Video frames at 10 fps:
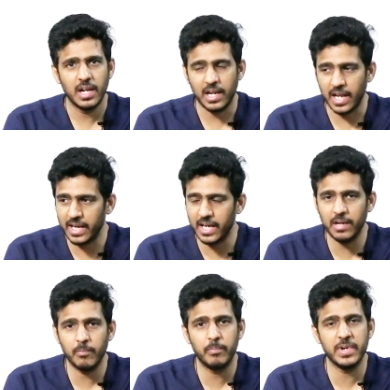like
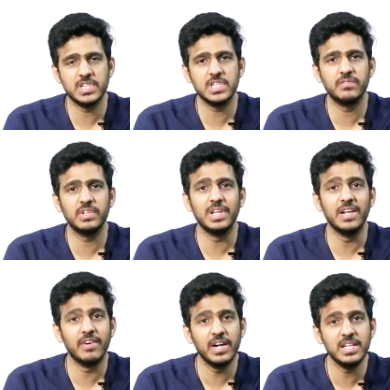in patients with
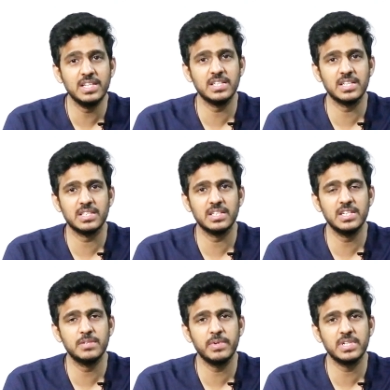liver diseases,
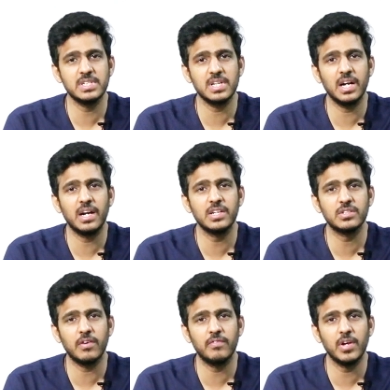these patients are at
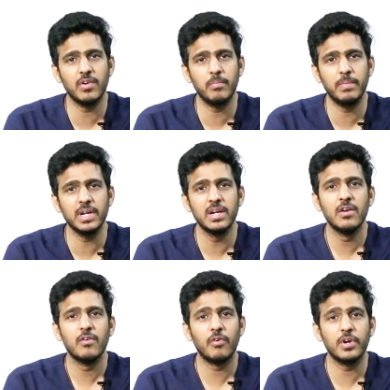risk of developing
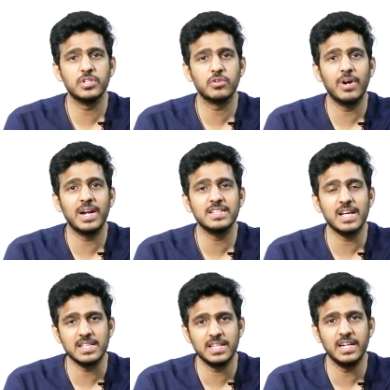what is called as
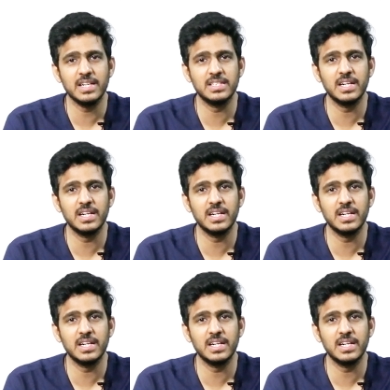ascites,